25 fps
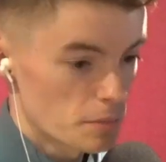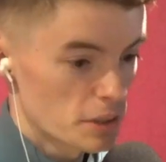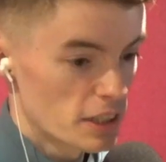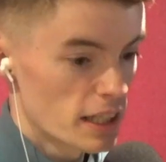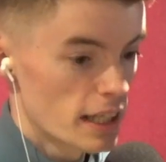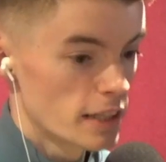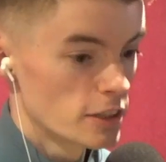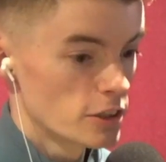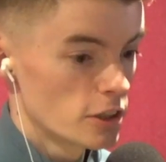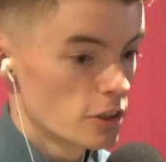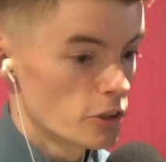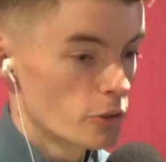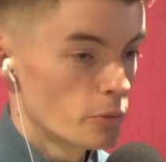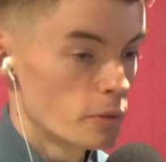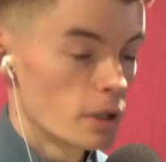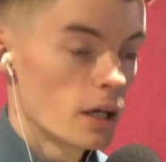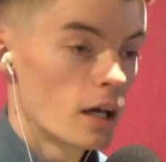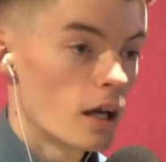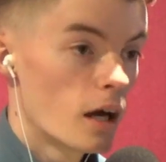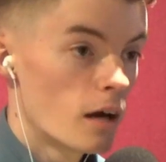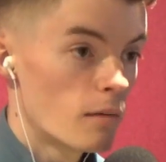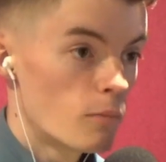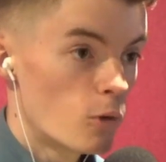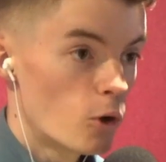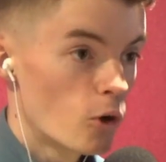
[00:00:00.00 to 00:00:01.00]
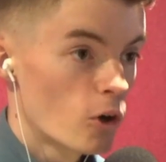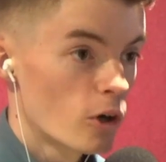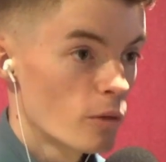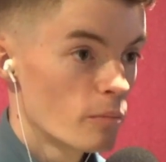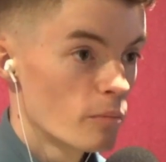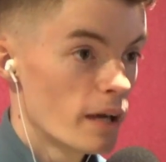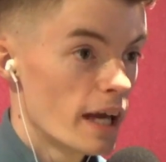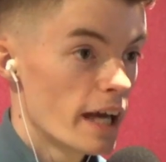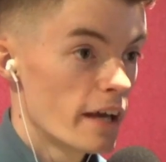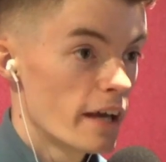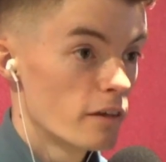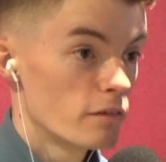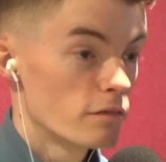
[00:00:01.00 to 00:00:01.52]
potential to be a lot more
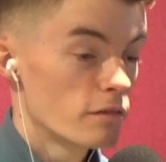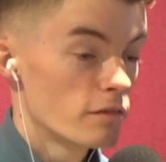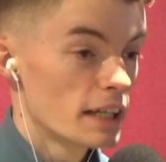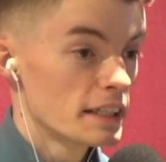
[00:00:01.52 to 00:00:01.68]
competitive.